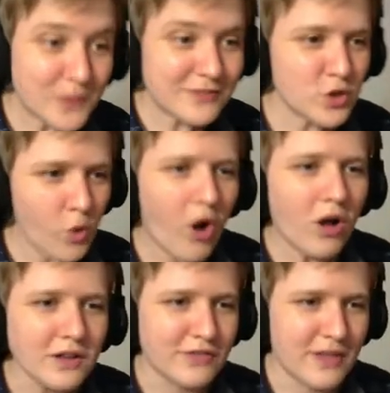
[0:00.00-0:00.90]
we have to do
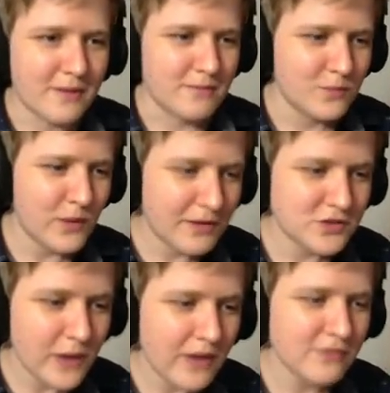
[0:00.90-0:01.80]
all of them. We have to
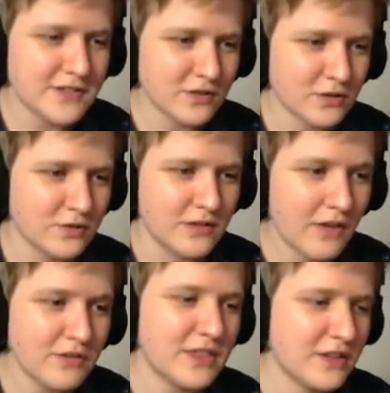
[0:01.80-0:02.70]
do every single I'm
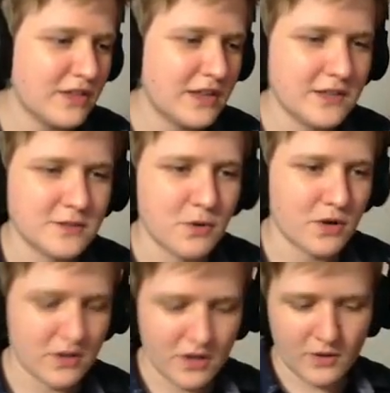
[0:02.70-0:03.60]
every sure single thing in this book.
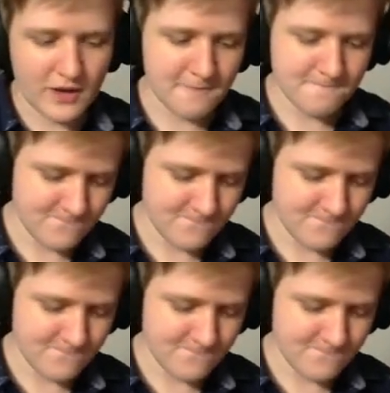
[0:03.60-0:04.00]
okay,